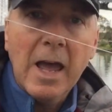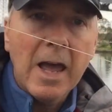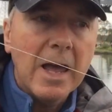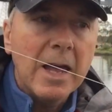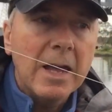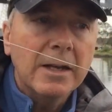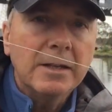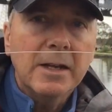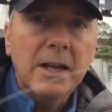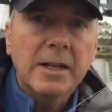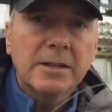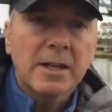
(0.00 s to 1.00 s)
And
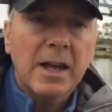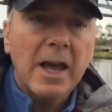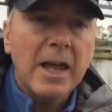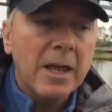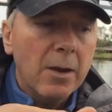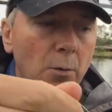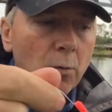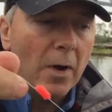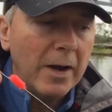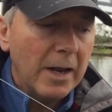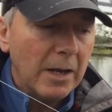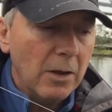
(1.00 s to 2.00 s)
it's a
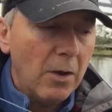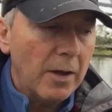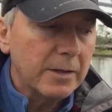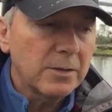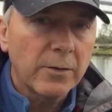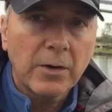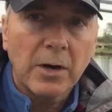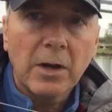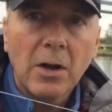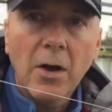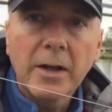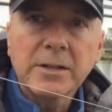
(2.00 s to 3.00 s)
running line, so I've got a
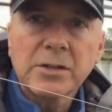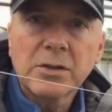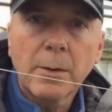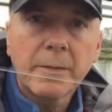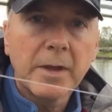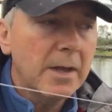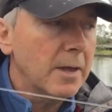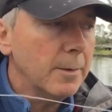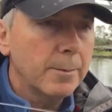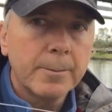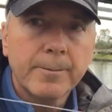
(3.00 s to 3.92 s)
line stop there.